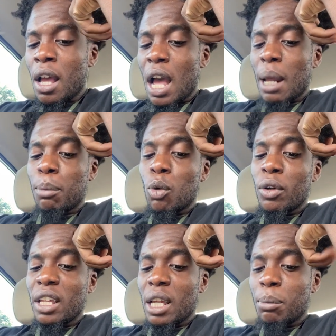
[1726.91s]
At boot
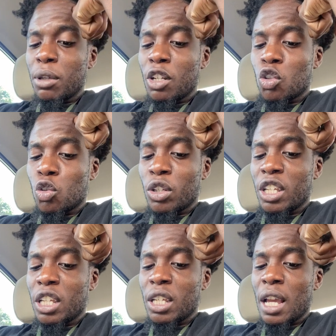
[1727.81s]
camp,
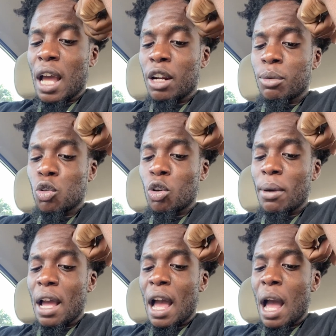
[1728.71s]
he had
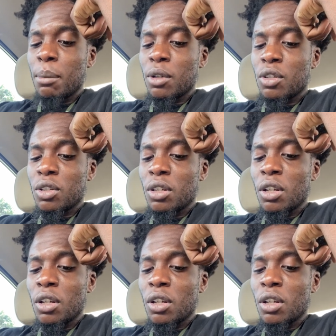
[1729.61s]
absorbed habits